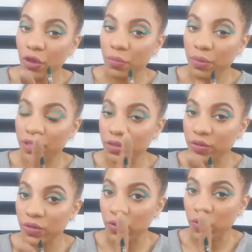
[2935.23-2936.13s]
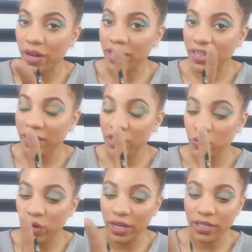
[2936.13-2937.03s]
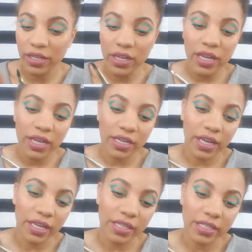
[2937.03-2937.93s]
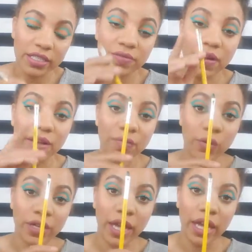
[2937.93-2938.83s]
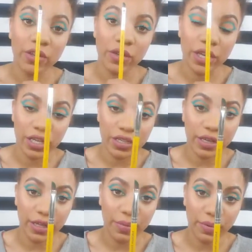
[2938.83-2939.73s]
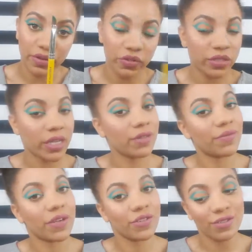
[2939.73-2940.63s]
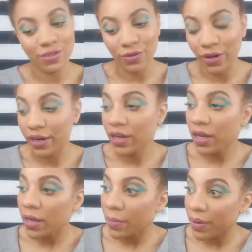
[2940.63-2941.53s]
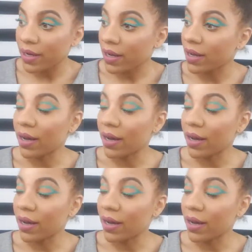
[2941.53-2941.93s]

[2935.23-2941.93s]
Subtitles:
bristles on this one. And again, this is the 548. You can get Delium brushes at the Fiction store. But